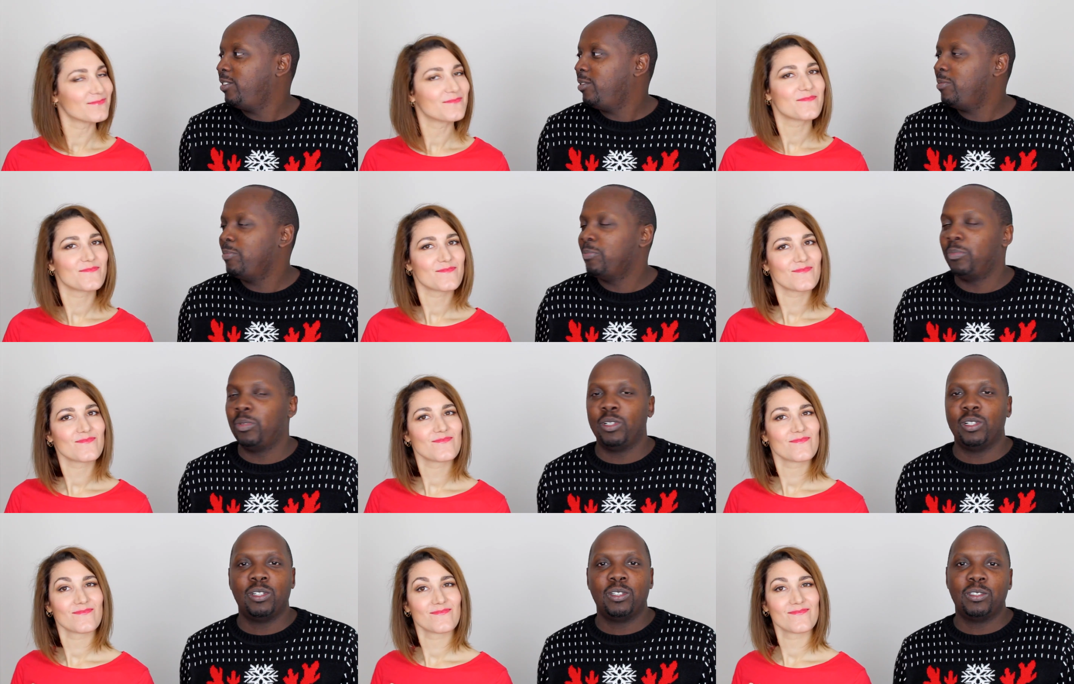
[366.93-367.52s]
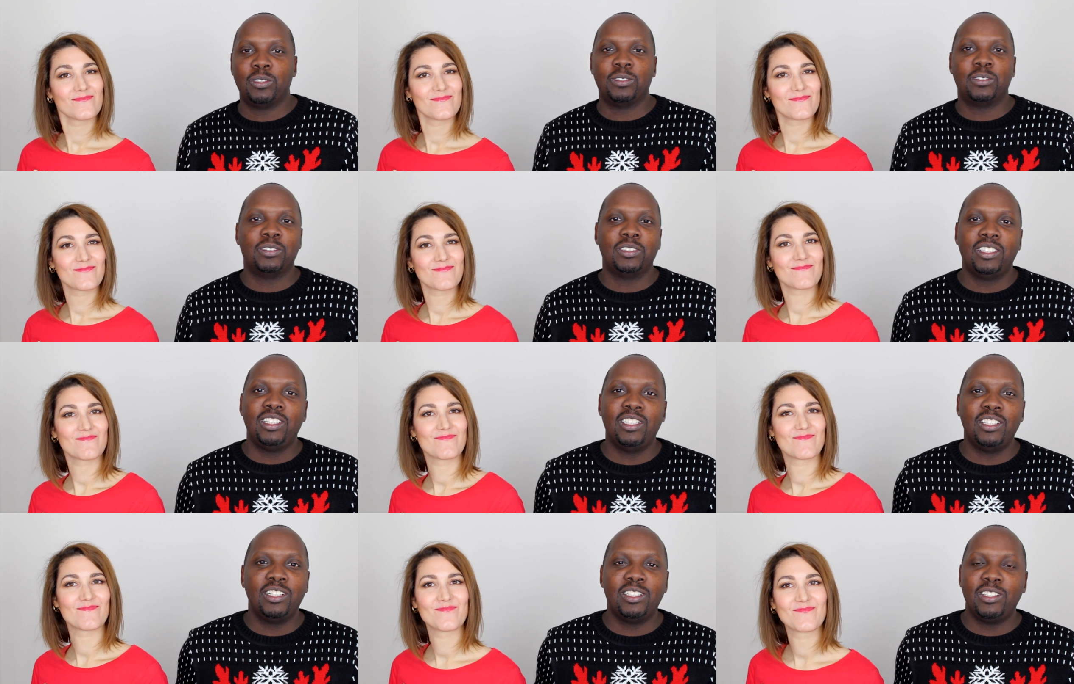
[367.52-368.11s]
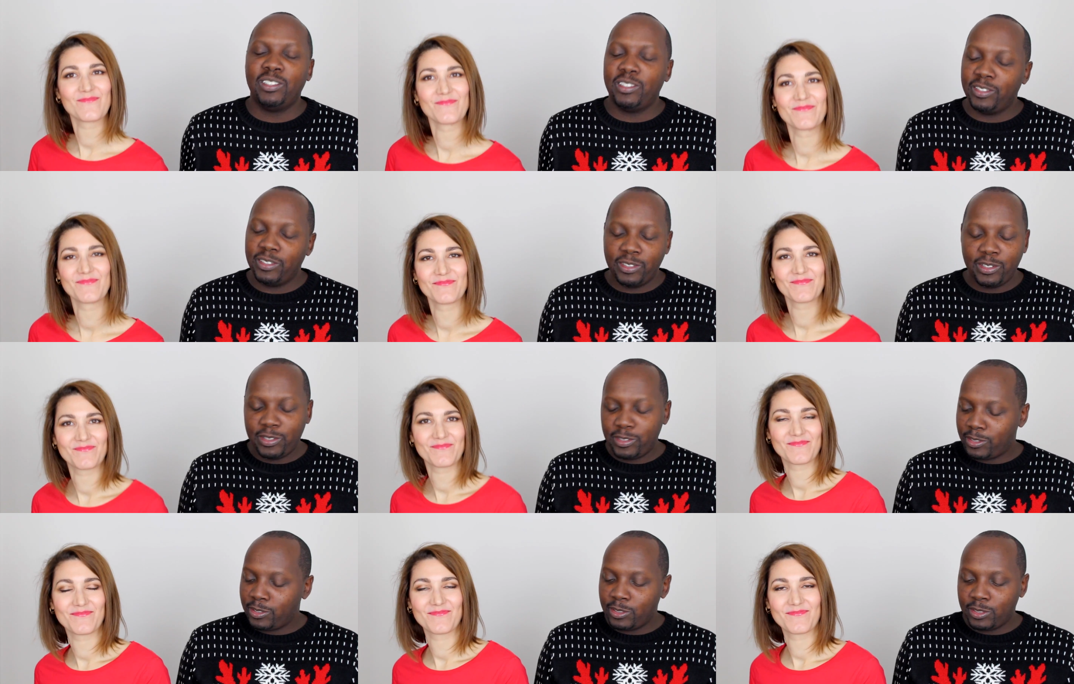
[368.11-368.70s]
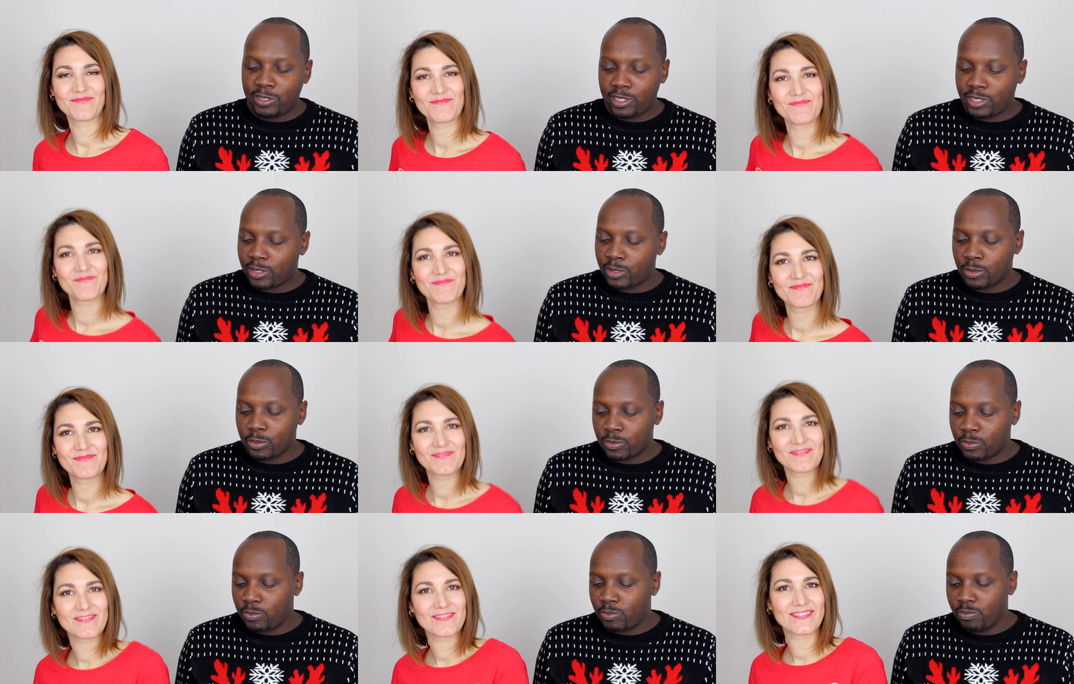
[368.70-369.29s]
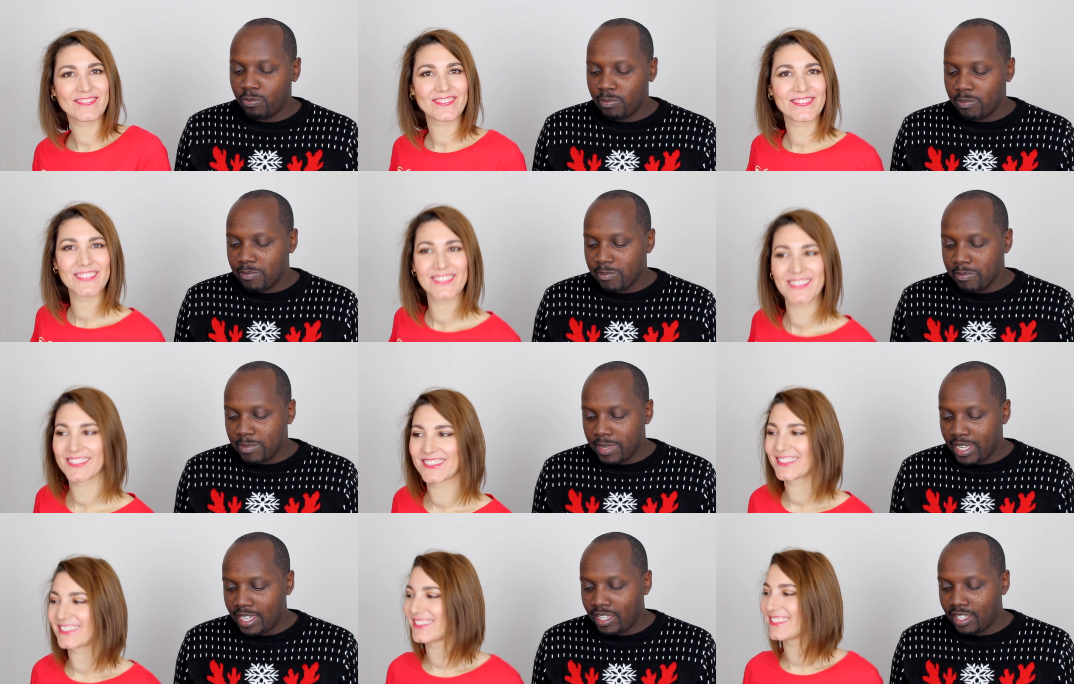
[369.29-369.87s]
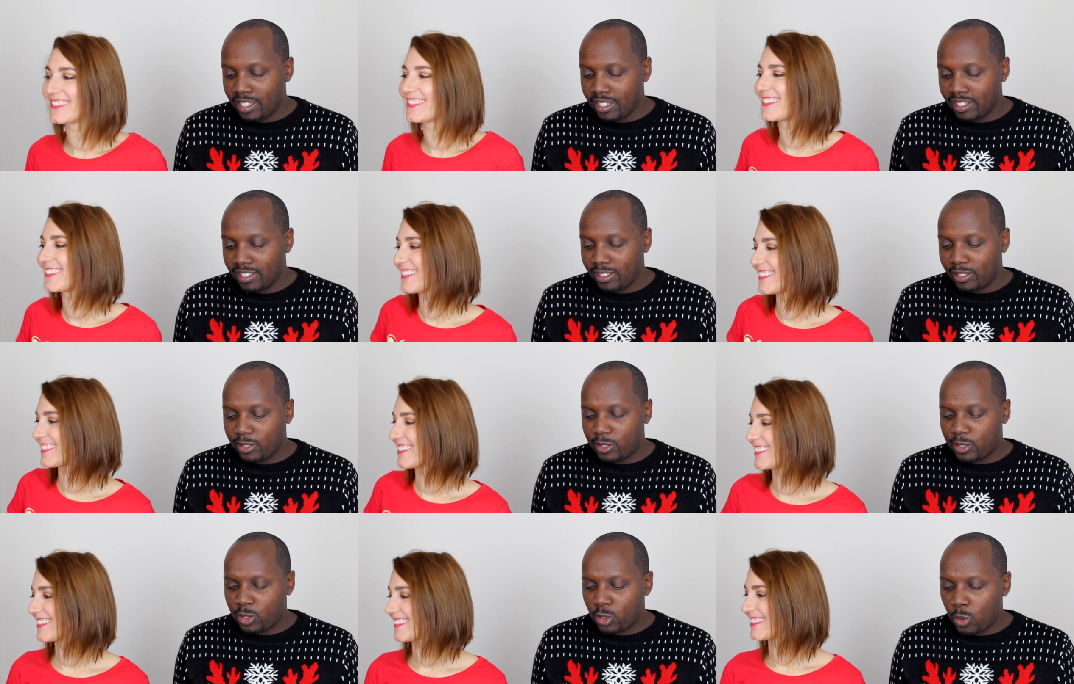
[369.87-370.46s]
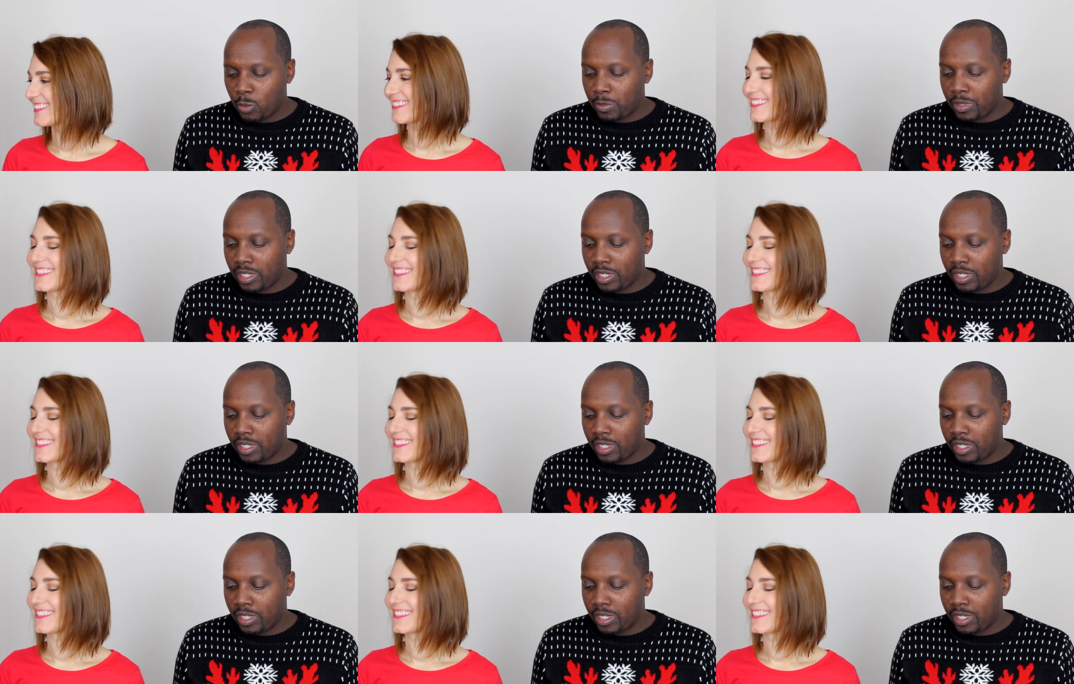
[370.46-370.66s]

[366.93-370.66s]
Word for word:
Speaker 1: you blow. You're, you're just so mean. You're so